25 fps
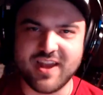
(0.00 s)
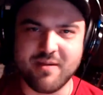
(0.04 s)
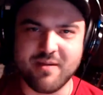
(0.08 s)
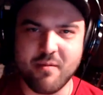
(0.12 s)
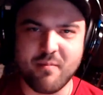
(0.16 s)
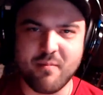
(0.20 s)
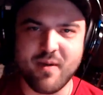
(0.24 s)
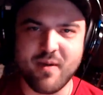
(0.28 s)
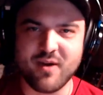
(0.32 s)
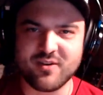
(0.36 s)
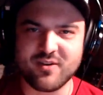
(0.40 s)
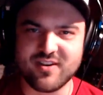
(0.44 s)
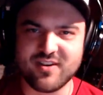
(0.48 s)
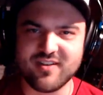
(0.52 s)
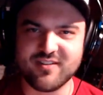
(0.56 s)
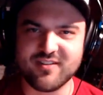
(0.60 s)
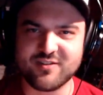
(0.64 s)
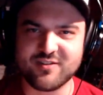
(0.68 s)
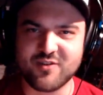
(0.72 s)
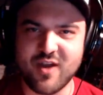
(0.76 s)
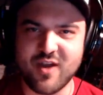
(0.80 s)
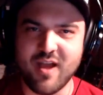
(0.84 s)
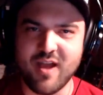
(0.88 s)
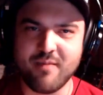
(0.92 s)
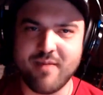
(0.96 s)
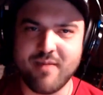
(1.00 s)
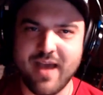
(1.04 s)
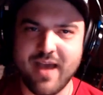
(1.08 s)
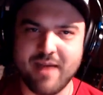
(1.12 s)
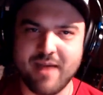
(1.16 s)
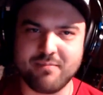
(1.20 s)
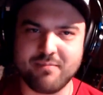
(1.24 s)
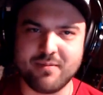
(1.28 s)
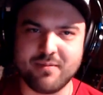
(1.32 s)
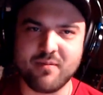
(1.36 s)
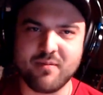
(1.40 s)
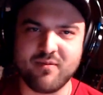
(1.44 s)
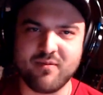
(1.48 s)
I'm about to describe
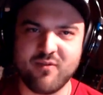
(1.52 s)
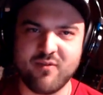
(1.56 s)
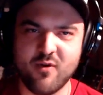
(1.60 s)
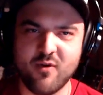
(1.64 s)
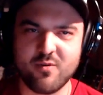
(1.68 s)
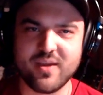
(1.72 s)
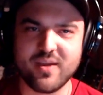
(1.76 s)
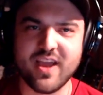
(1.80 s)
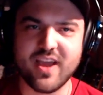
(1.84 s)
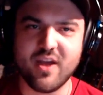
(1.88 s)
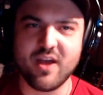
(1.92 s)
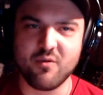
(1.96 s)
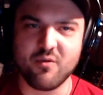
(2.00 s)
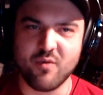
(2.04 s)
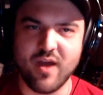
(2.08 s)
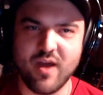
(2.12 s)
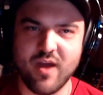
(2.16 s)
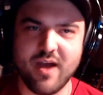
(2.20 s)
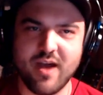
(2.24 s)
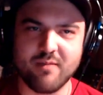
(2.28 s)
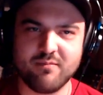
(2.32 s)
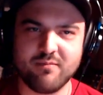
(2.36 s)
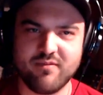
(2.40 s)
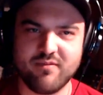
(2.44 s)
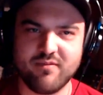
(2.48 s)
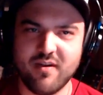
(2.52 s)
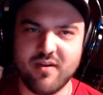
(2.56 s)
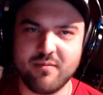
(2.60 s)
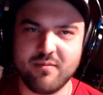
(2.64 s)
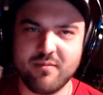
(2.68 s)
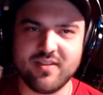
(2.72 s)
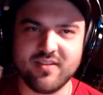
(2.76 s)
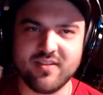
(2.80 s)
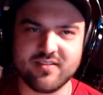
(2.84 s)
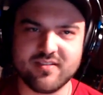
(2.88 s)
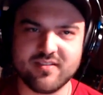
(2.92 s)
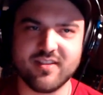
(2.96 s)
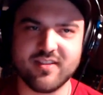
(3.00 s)
happened before we got robbed from
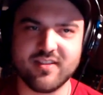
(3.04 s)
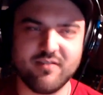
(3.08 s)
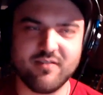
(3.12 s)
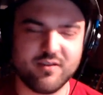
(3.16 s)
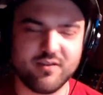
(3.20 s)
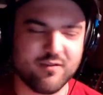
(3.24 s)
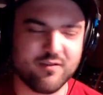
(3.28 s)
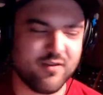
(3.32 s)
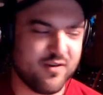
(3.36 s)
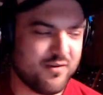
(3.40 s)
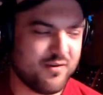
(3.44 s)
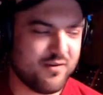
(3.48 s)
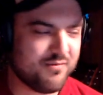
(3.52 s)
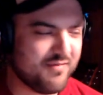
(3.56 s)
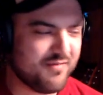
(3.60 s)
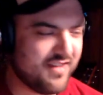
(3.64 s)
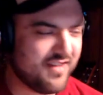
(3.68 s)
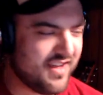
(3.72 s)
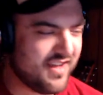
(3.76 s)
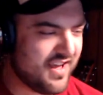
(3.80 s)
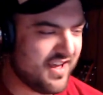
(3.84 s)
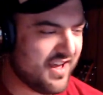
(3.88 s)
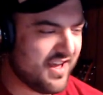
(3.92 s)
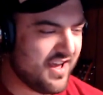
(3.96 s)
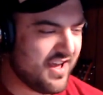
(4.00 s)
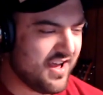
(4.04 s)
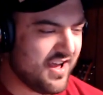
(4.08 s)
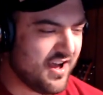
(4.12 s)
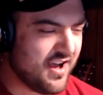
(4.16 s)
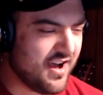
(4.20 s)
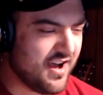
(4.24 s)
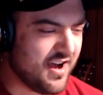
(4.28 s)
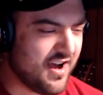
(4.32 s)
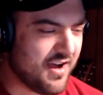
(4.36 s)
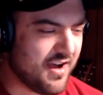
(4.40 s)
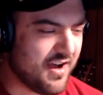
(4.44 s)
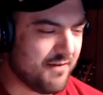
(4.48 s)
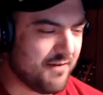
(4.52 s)
in this living room.
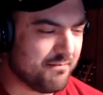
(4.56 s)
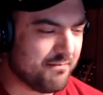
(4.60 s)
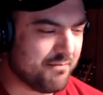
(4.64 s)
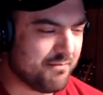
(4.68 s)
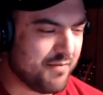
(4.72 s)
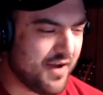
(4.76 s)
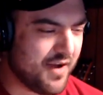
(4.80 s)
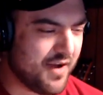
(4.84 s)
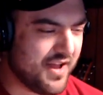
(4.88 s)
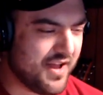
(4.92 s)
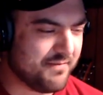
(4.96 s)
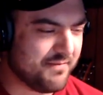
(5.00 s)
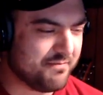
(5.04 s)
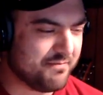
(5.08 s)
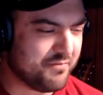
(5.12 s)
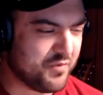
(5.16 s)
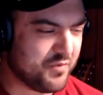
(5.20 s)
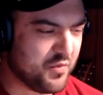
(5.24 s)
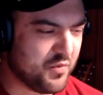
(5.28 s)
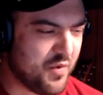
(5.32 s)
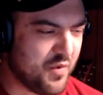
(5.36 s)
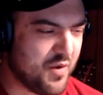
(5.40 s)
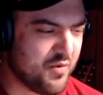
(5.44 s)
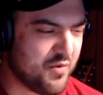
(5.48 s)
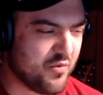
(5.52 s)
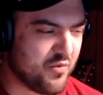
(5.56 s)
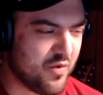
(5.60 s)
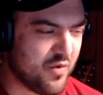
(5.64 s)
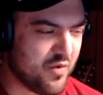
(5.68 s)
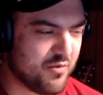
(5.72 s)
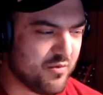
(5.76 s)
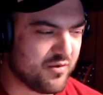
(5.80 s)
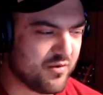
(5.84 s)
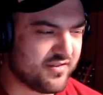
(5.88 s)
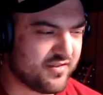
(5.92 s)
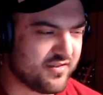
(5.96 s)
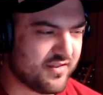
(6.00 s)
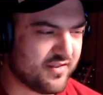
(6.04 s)
But
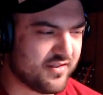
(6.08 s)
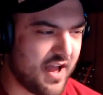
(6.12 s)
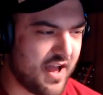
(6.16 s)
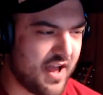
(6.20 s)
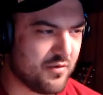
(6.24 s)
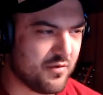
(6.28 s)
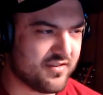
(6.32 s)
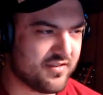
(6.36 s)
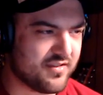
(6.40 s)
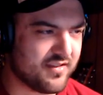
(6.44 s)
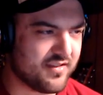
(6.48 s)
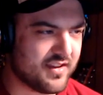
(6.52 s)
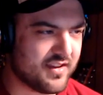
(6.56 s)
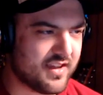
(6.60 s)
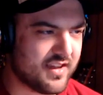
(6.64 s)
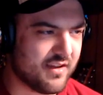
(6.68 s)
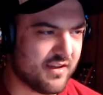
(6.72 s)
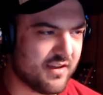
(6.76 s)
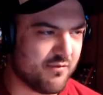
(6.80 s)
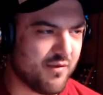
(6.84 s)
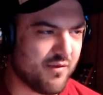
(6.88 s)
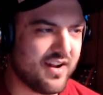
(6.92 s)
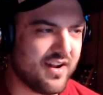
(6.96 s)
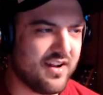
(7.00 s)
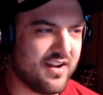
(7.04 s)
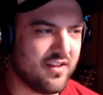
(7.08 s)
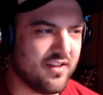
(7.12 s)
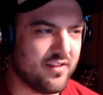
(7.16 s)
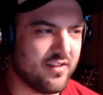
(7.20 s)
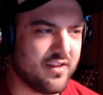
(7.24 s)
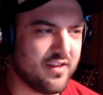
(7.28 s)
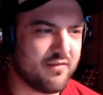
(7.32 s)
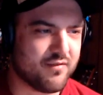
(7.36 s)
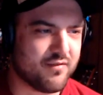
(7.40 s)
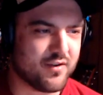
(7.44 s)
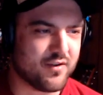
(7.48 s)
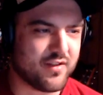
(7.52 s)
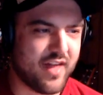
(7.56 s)
I was getting ready to
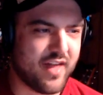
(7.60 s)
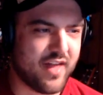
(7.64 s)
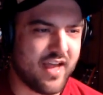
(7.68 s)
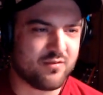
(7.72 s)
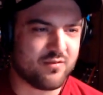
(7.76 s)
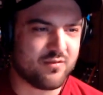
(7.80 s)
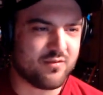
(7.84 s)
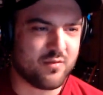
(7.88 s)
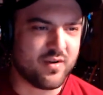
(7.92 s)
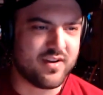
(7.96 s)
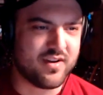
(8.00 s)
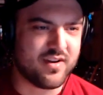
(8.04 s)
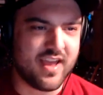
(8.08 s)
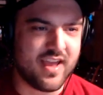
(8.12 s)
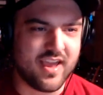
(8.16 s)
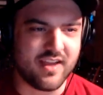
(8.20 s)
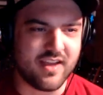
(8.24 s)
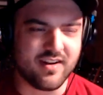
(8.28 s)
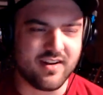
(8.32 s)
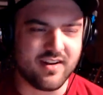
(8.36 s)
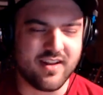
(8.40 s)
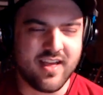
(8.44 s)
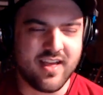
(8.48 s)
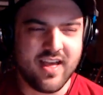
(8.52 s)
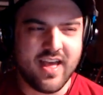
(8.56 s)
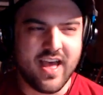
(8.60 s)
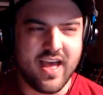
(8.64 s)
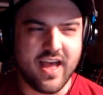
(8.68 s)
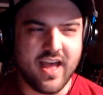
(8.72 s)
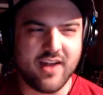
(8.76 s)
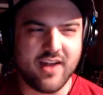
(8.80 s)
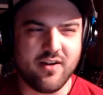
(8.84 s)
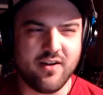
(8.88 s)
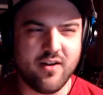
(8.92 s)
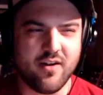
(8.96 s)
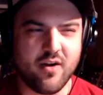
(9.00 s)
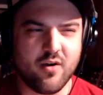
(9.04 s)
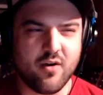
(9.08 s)
leave for class one day, and I
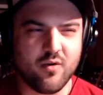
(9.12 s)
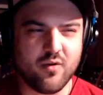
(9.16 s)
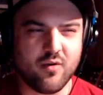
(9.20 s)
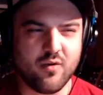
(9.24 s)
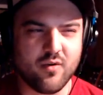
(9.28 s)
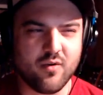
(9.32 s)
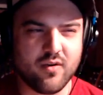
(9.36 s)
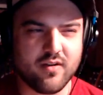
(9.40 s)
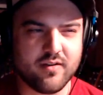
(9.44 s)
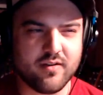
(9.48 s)
don't know,